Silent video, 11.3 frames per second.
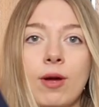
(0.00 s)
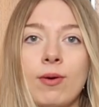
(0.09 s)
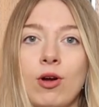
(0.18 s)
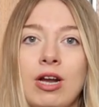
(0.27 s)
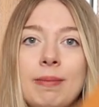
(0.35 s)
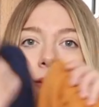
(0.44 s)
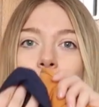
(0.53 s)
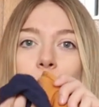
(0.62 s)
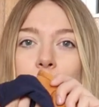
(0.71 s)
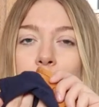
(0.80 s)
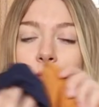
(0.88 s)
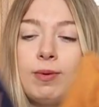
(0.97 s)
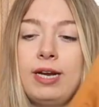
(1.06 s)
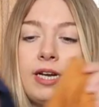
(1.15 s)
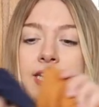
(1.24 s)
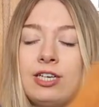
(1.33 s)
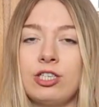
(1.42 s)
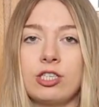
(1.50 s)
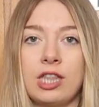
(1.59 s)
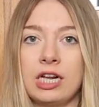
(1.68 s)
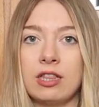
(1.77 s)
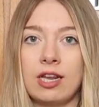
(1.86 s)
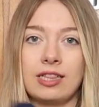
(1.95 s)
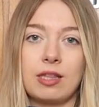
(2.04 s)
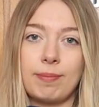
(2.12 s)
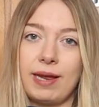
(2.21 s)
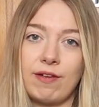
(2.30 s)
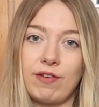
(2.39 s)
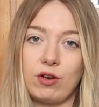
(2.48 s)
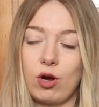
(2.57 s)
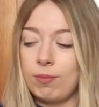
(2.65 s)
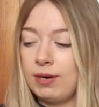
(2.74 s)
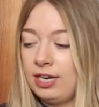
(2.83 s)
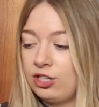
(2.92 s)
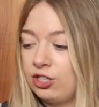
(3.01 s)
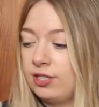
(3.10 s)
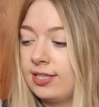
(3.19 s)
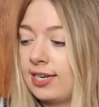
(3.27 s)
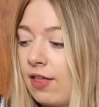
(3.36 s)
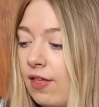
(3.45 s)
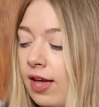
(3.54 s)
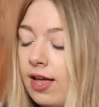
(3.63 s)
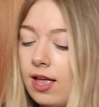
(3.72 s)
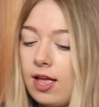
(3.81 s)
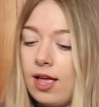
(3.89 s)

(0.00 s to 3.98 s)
going on in my wardrobe lately. I just think they're like the perfect combination together.